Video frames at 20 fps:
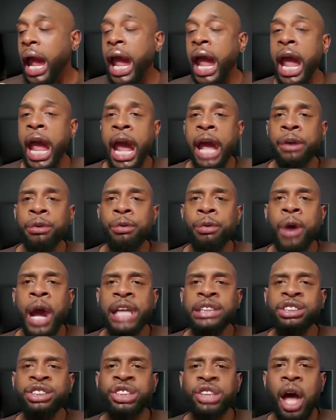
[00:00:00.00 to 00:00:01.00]
And
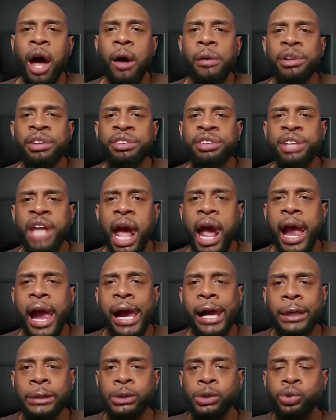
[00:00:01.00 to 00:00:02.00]
rank all this
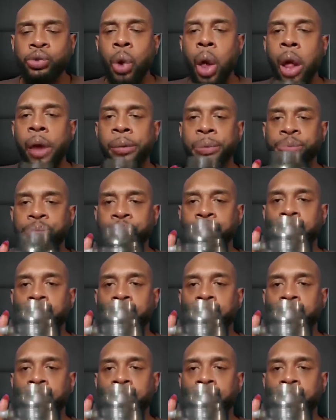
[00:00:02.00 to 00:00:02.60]
down.